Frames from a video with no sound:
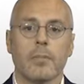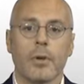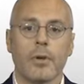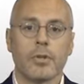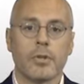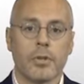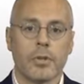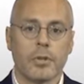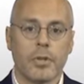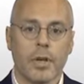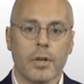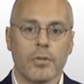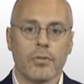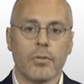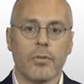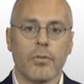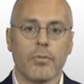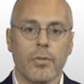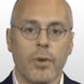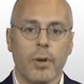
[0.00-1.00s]
most
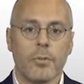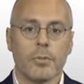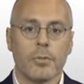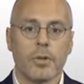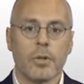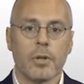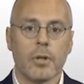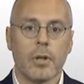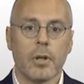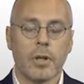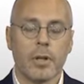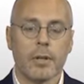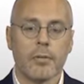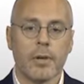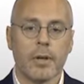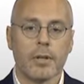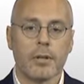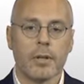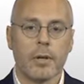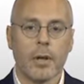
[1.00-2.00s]
successful pharmaceutical
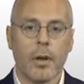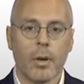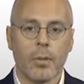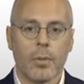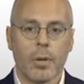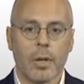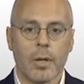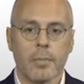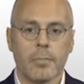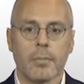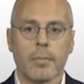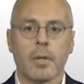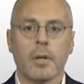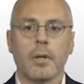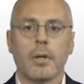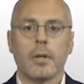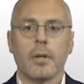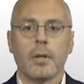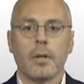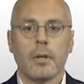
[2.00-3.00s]
innovator globally,
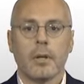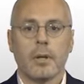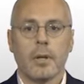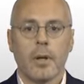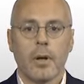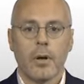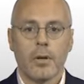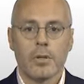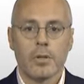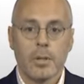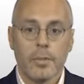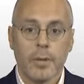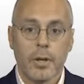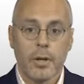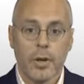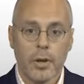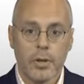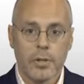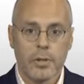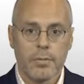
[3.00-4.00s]
largely
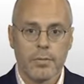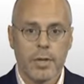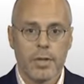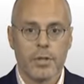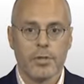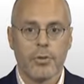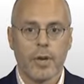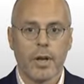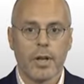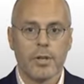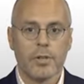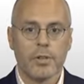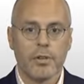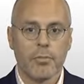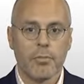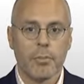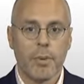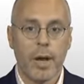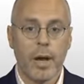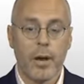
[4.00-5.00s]
because of their strategy
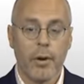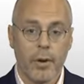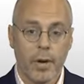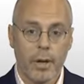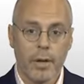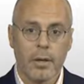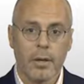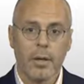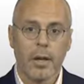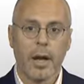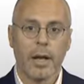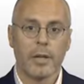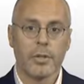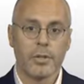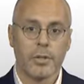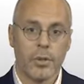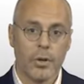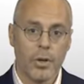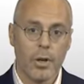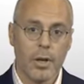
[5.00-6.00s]
of pairing
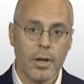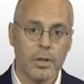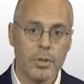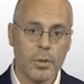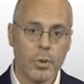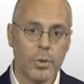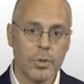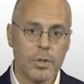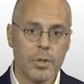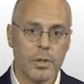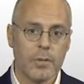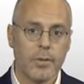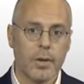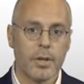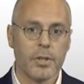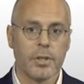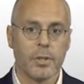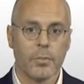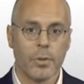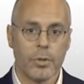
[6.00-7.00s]
externally sourced
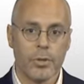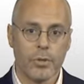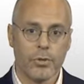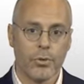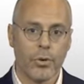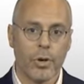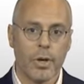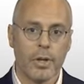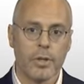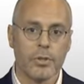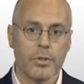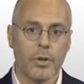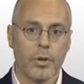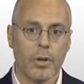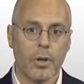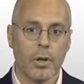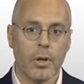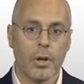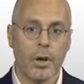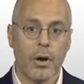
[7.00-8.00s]
innovation with strong
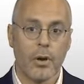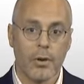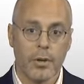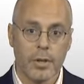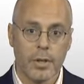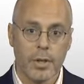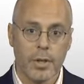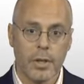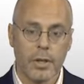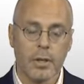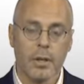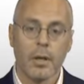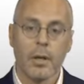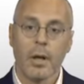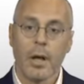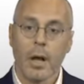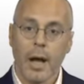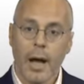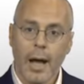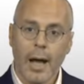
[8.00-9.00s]
internal R&D
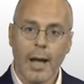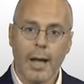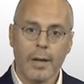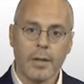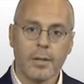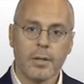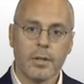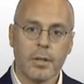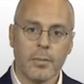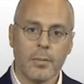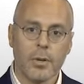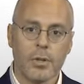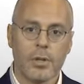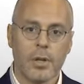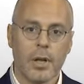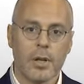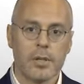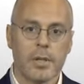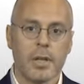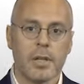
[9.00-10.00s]
and
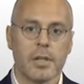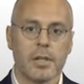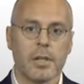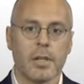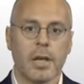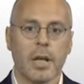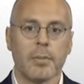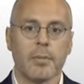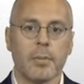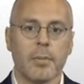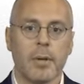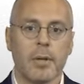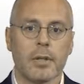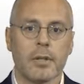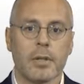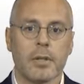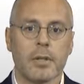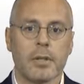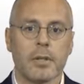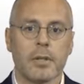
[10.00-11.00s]
commercialization
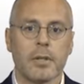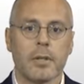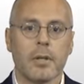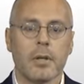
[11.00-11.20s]
capabilities.